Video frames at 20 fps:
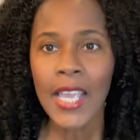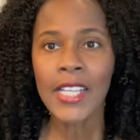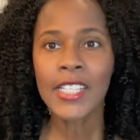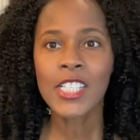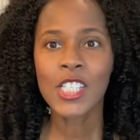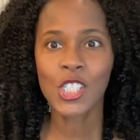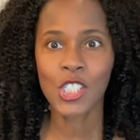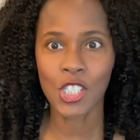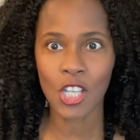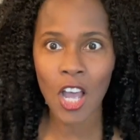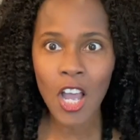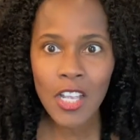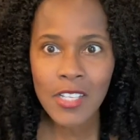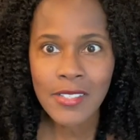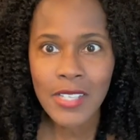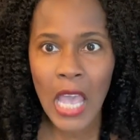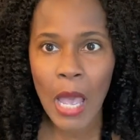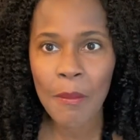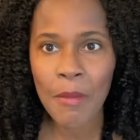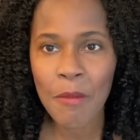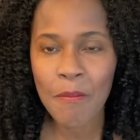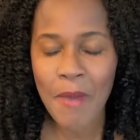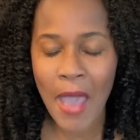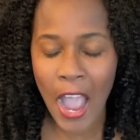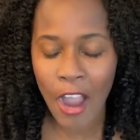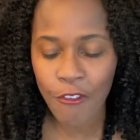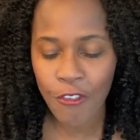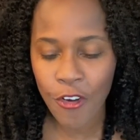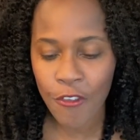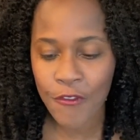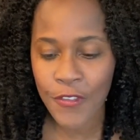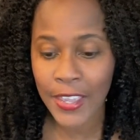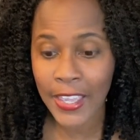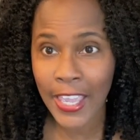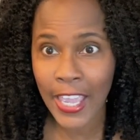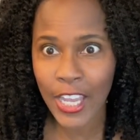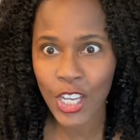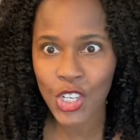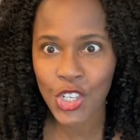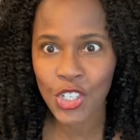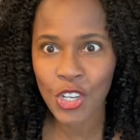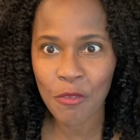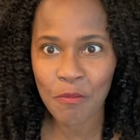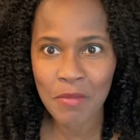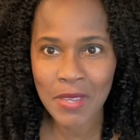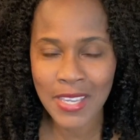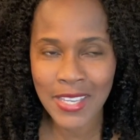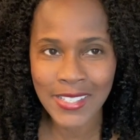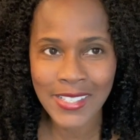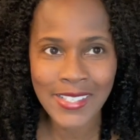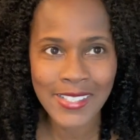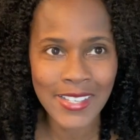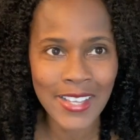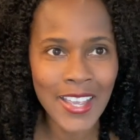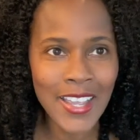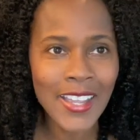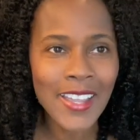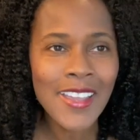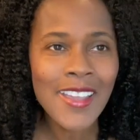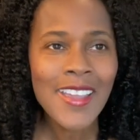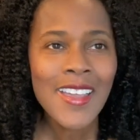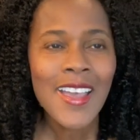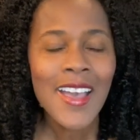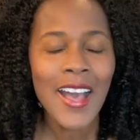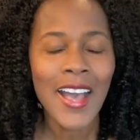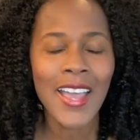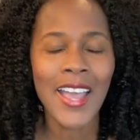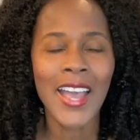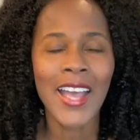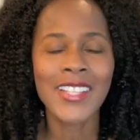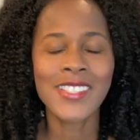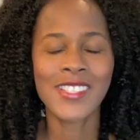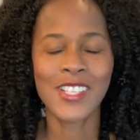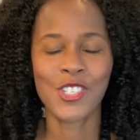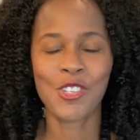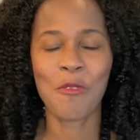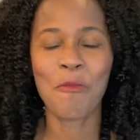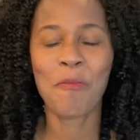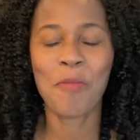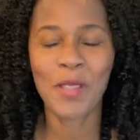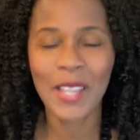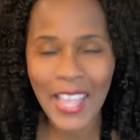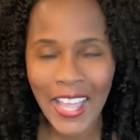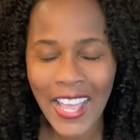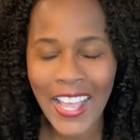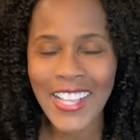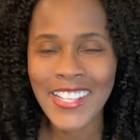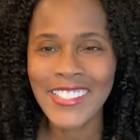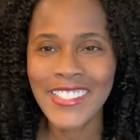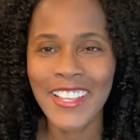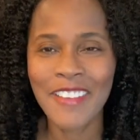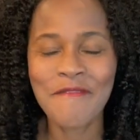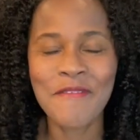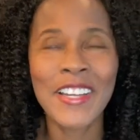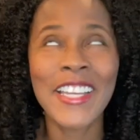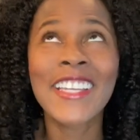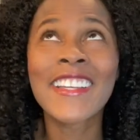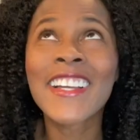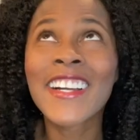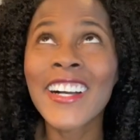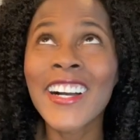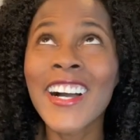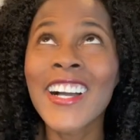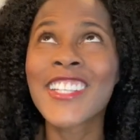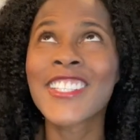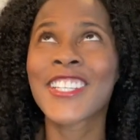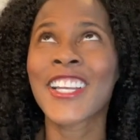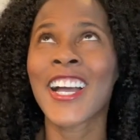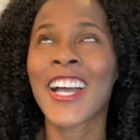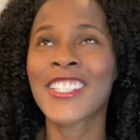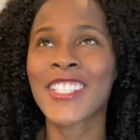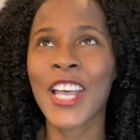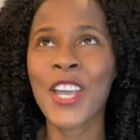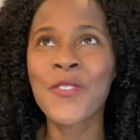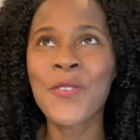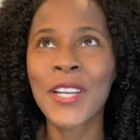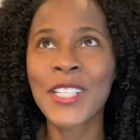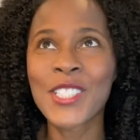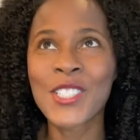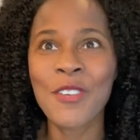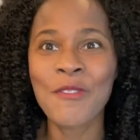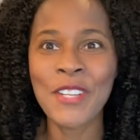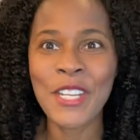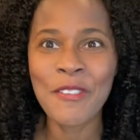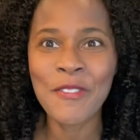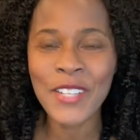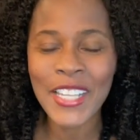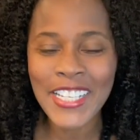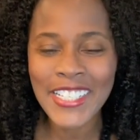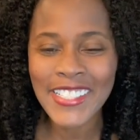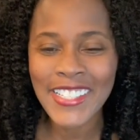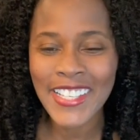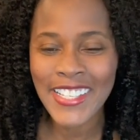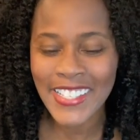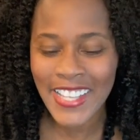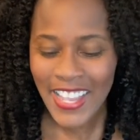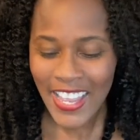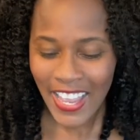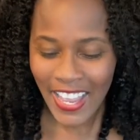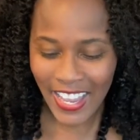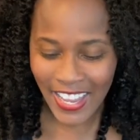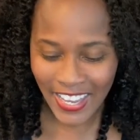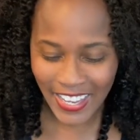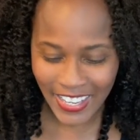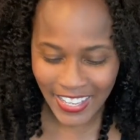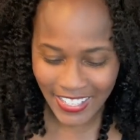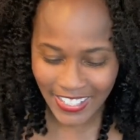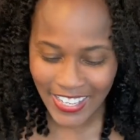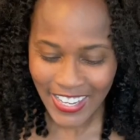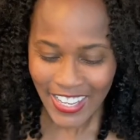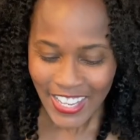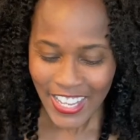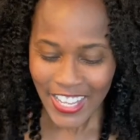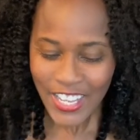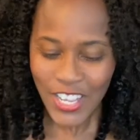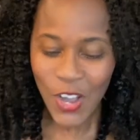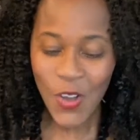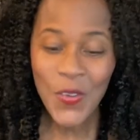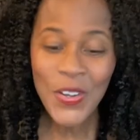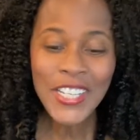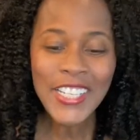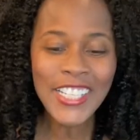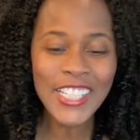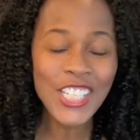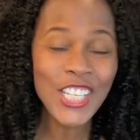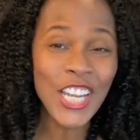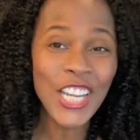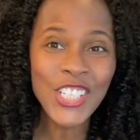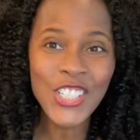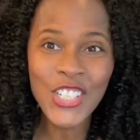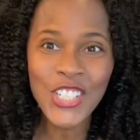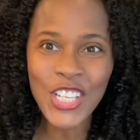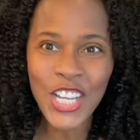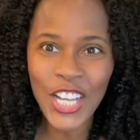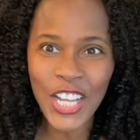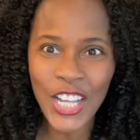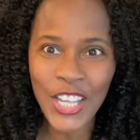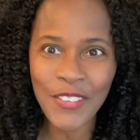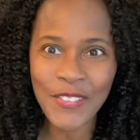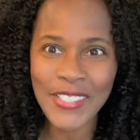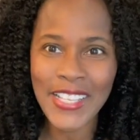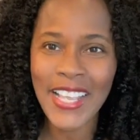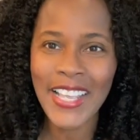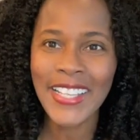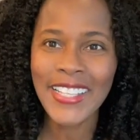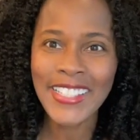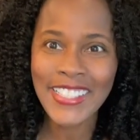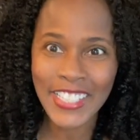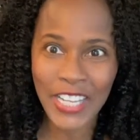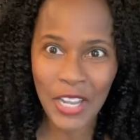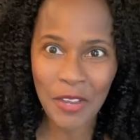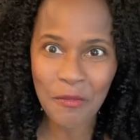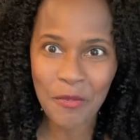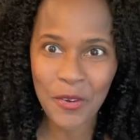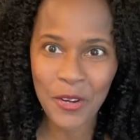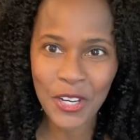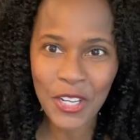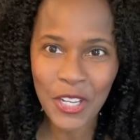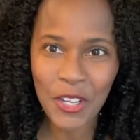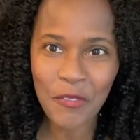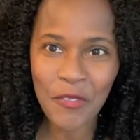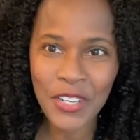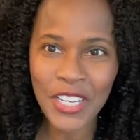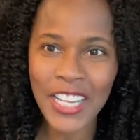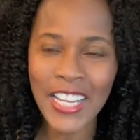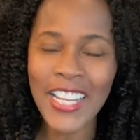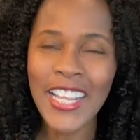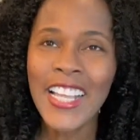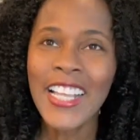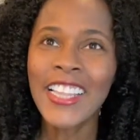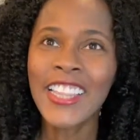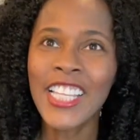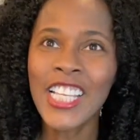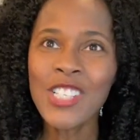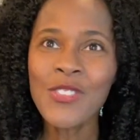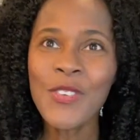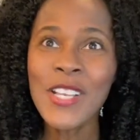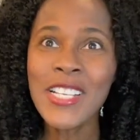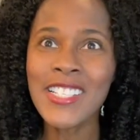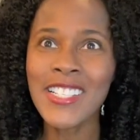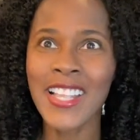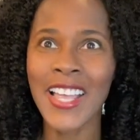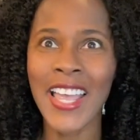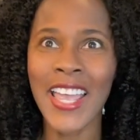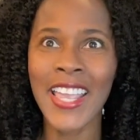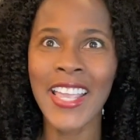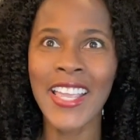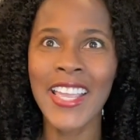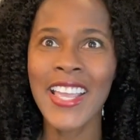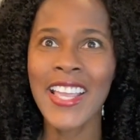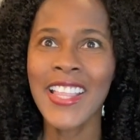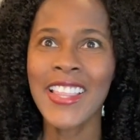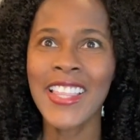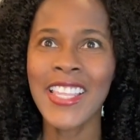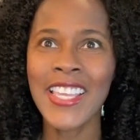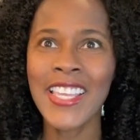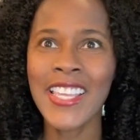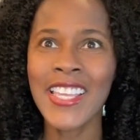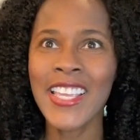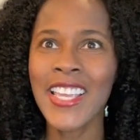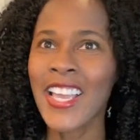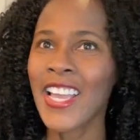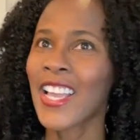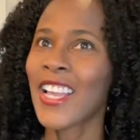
It sucks coming back from vacation and being sick. I had such a blast. Oh my gosh, guys, I went so many places and going to Changing Times Diaper Company, this was like the